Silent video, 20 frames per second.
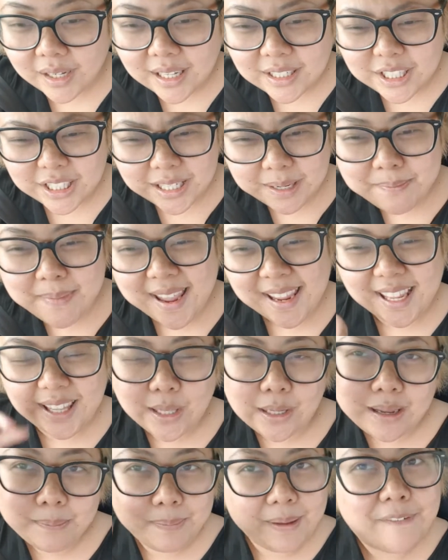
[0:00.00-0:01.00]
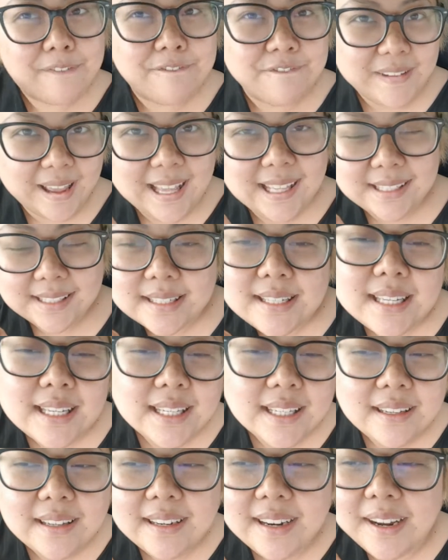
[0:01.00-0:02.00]
just to make it look a bit fancy,
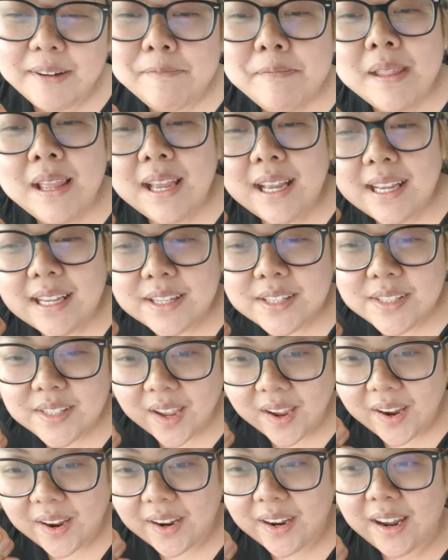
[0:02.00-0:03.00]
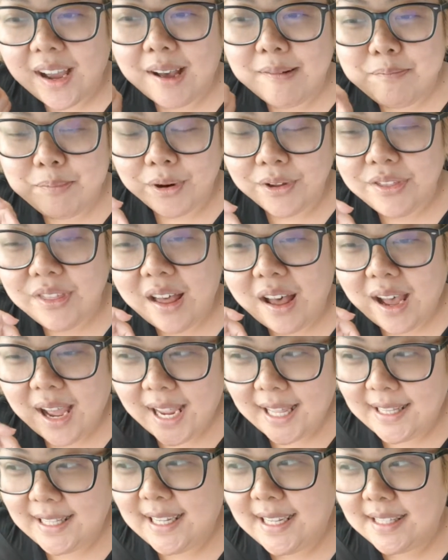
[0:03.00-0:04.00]
you know? So I bought the
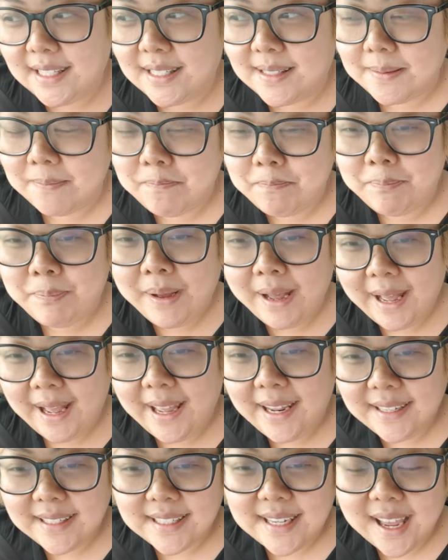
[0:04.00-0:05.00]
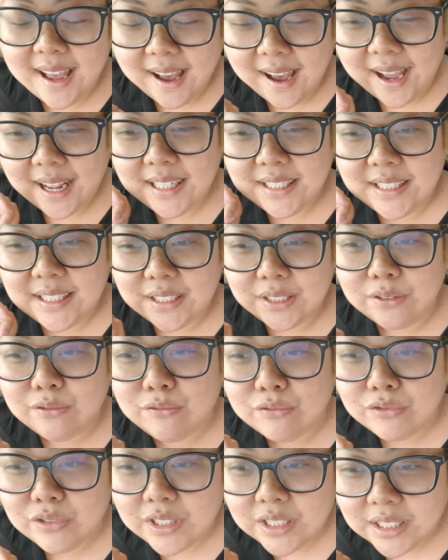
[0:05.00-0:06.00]
eyelets, but I
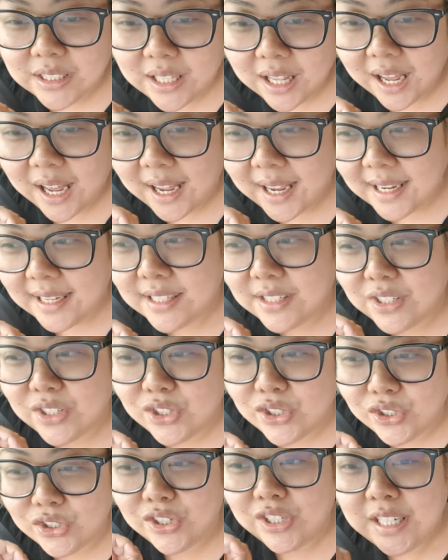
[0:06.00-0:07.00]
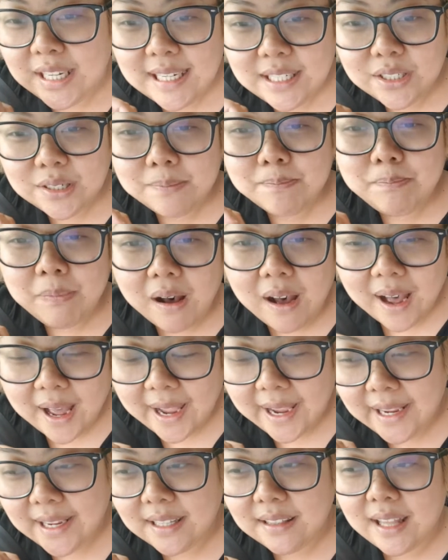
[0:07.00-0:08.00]
didn't realize you need to
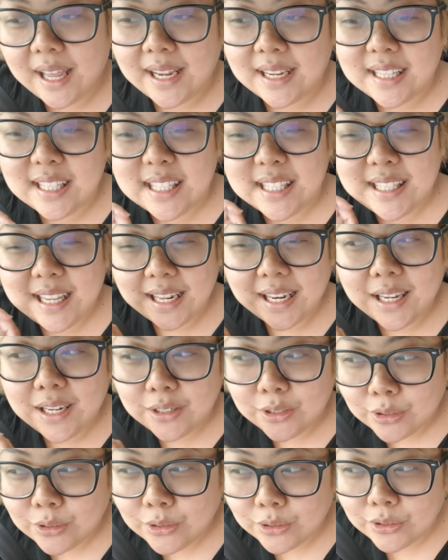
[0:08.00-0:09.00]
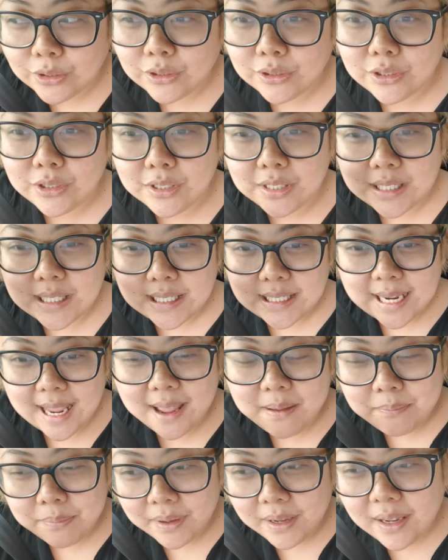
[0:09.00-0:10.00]
buy like a setting tool to
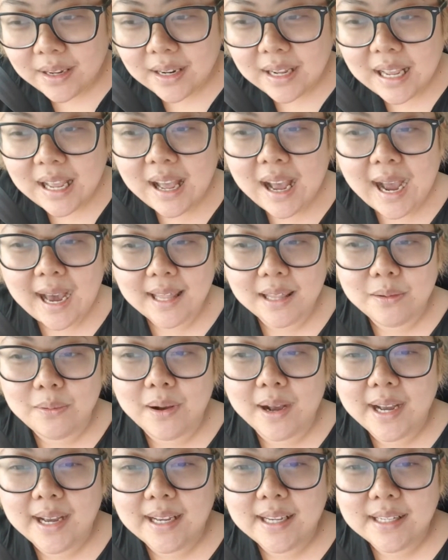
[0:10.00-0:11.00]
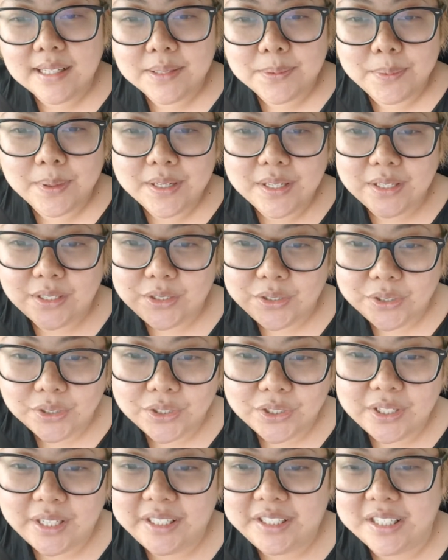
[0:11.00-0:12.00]
stamp it otherwise when you do
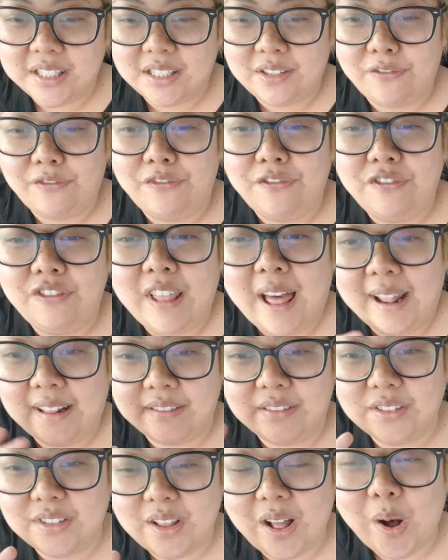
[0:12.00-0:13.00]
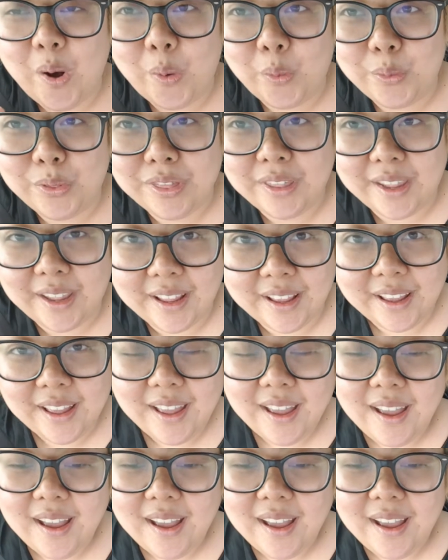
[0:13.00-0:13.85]
it just flattens the whole thing